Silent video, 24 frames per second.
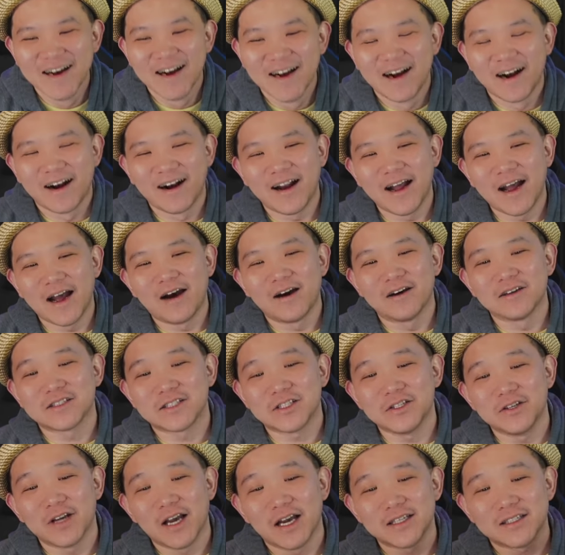All right. I'll see
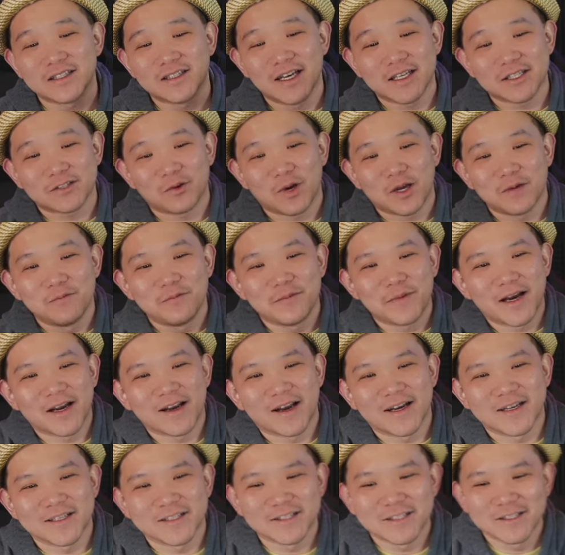you guys in the next one. Bye,
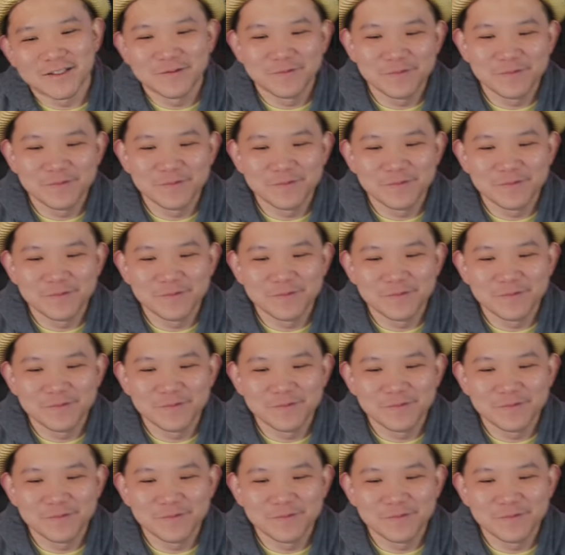guys.